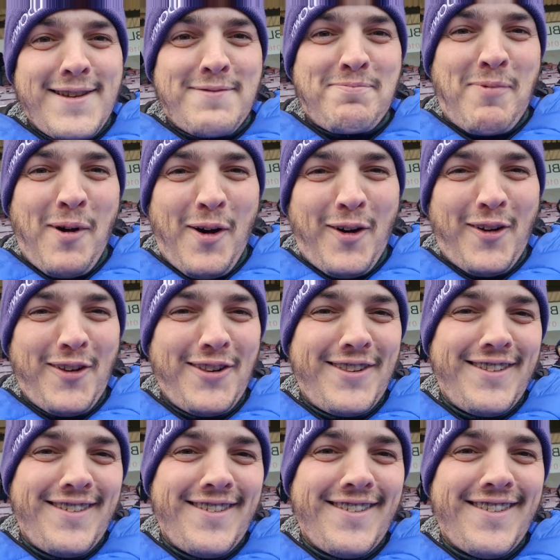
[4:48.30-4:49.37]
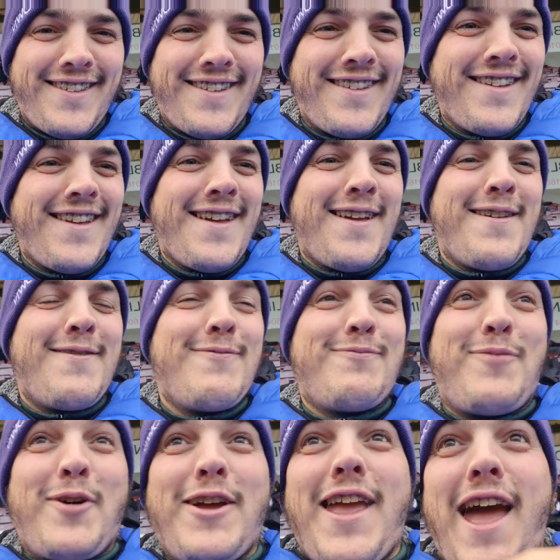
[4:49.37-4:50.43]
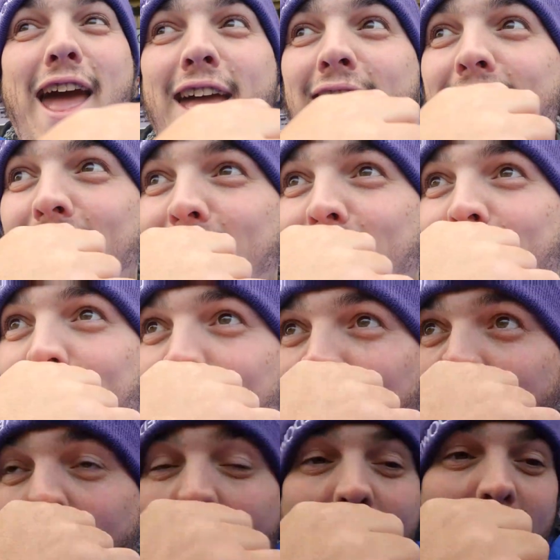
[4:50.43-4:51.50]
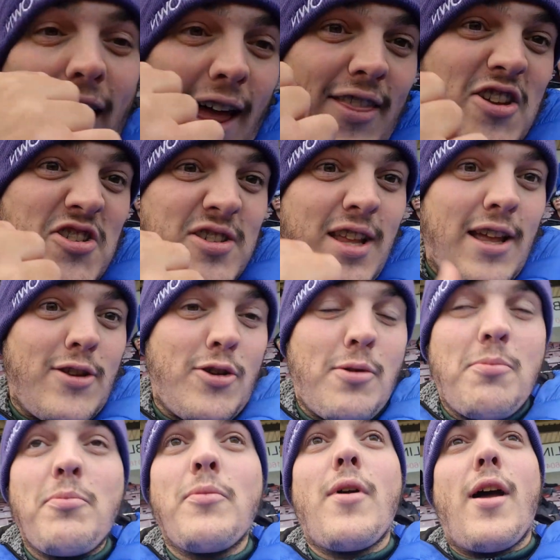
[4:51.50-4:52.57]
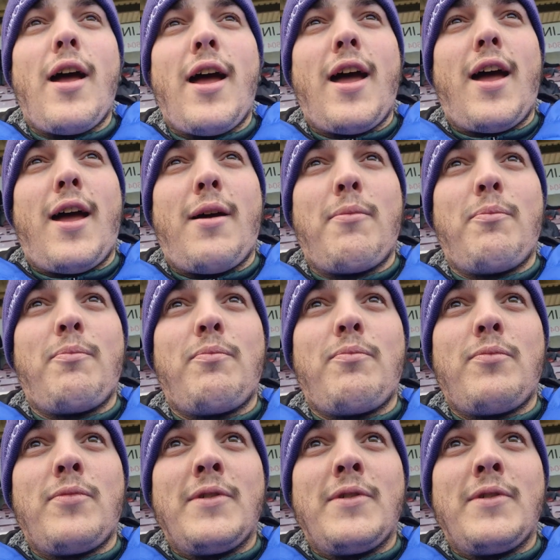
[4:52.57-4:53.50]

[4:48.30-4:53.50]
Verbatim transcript: It's Paul. But yeah, I like this stadium. Um,